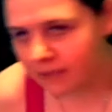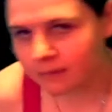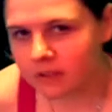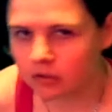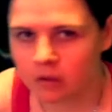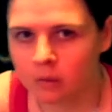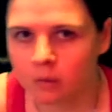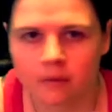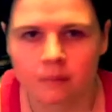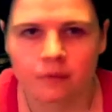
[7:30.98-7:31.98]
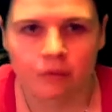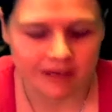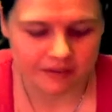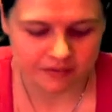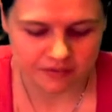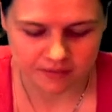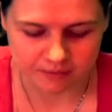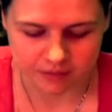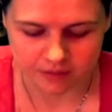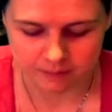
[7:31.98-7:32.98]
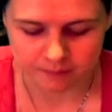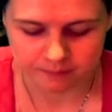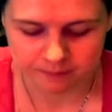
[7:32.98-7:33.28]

I've literally worn more than twice since I've got them.